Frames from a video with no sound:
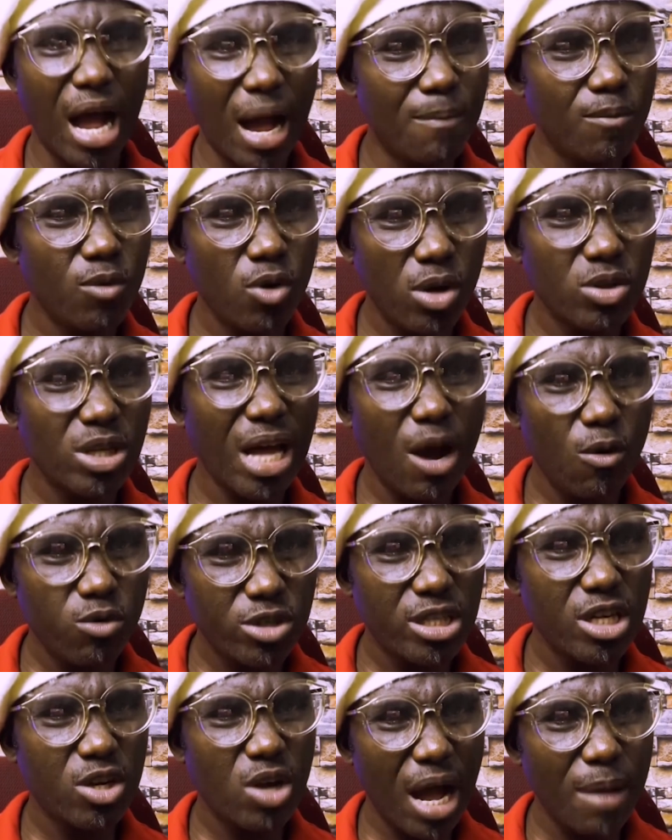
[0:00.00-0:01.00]

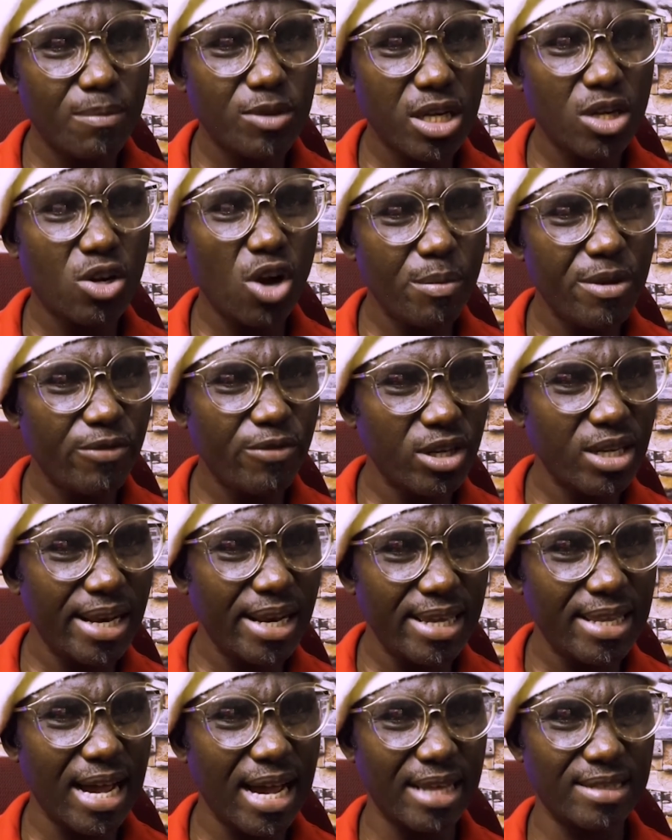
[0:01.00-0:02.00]
I'm still coming for the
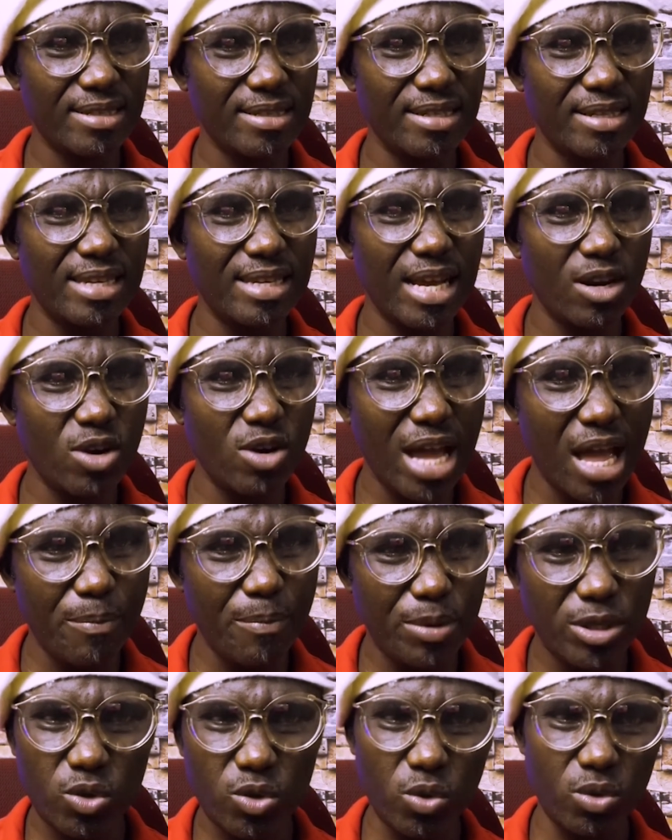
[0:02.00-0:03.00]
leaders in another
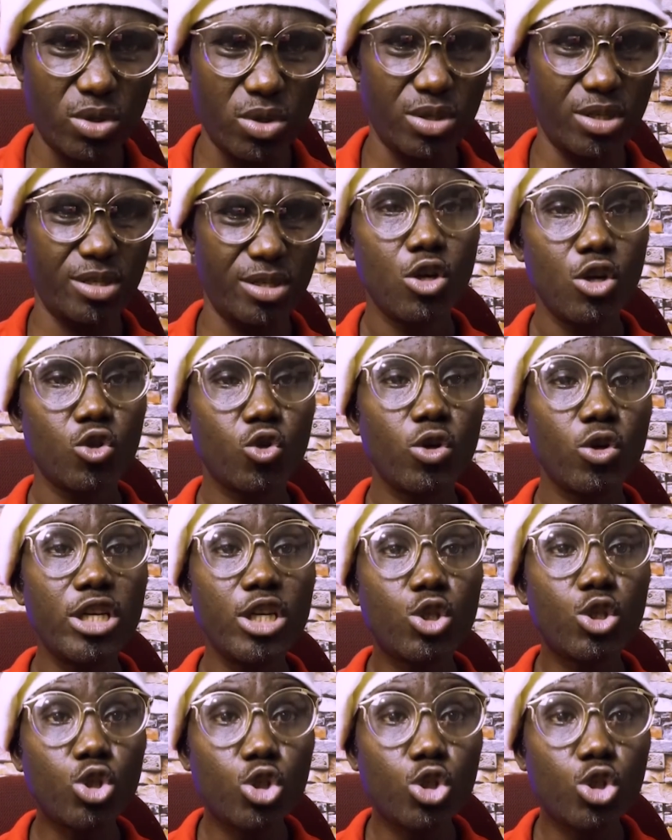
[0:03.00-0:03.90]
episode. So the